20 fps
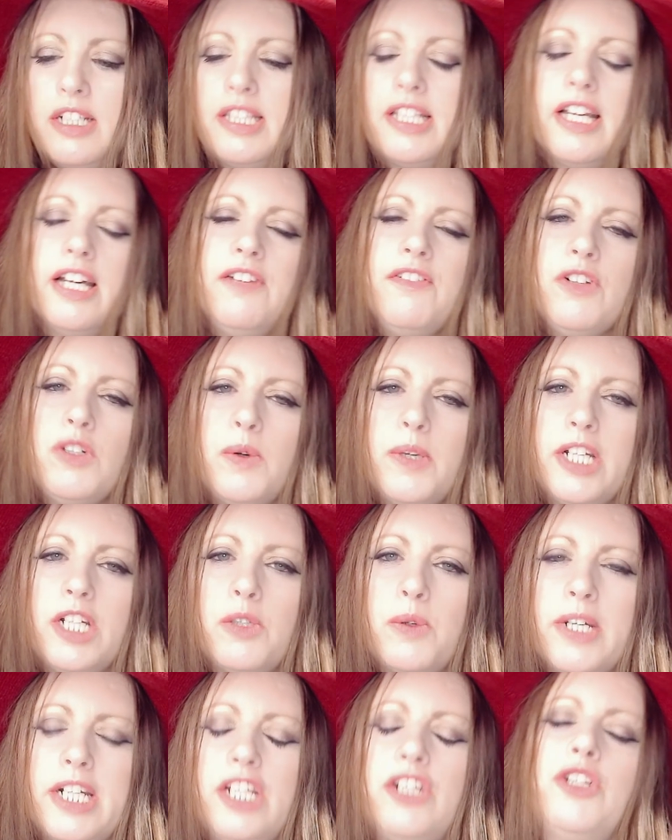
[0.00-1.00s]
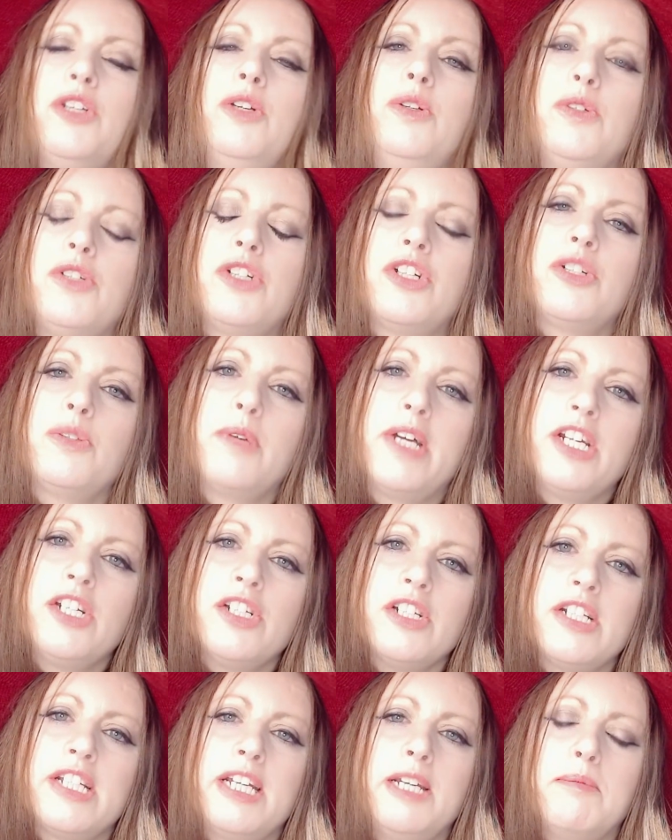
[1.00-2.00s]
the end of 2022,
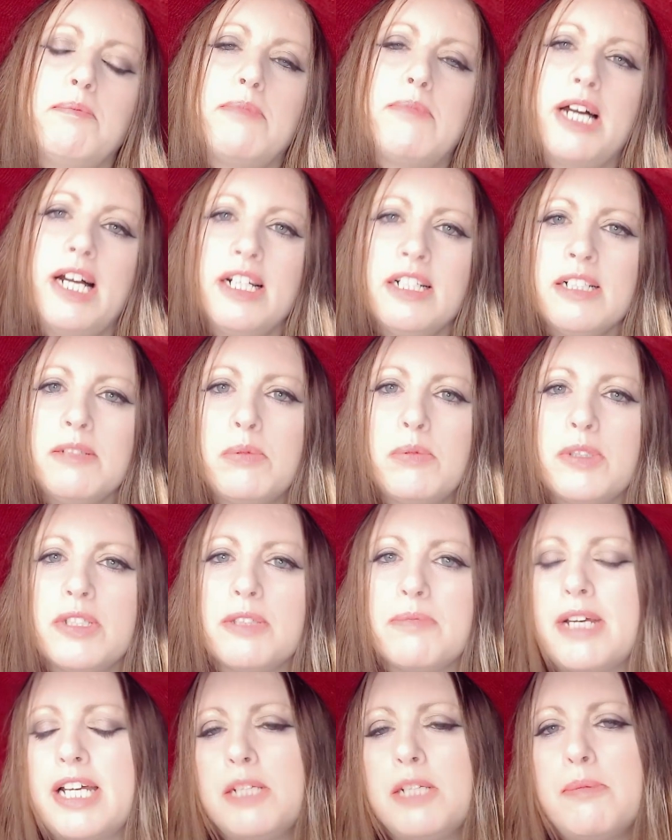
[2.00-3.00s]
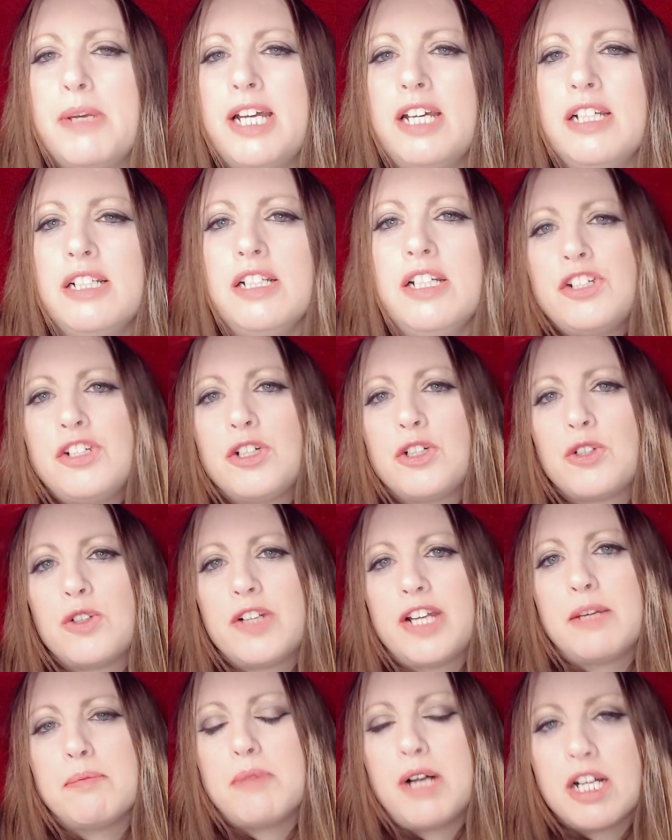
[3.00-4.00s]
Shueisha teamed back up with Medibang to
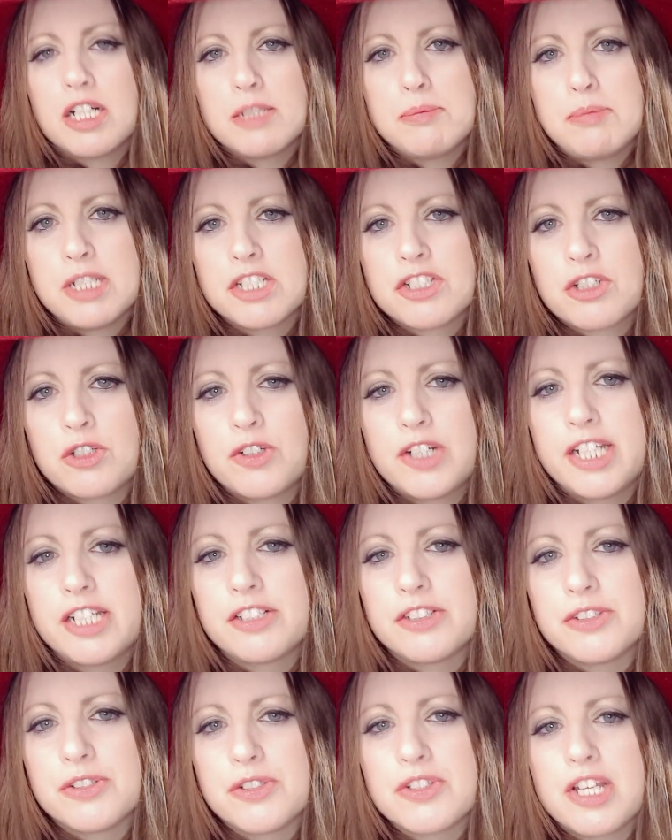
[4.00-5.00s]
create Manga Plus Creators,